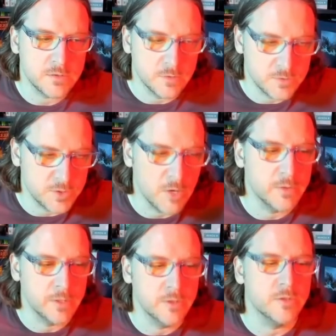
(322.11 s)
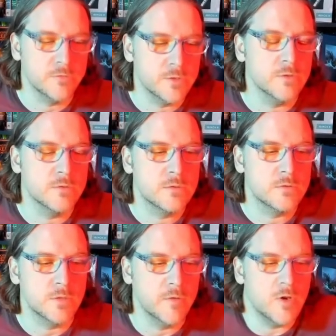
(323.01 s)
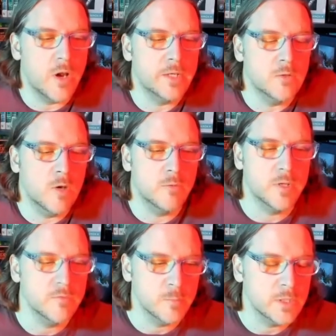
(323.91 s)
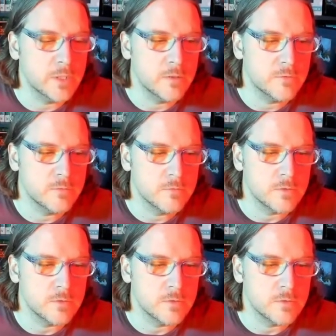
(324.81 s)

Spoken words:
So showing that you're confused. So you have no idea what we even believe.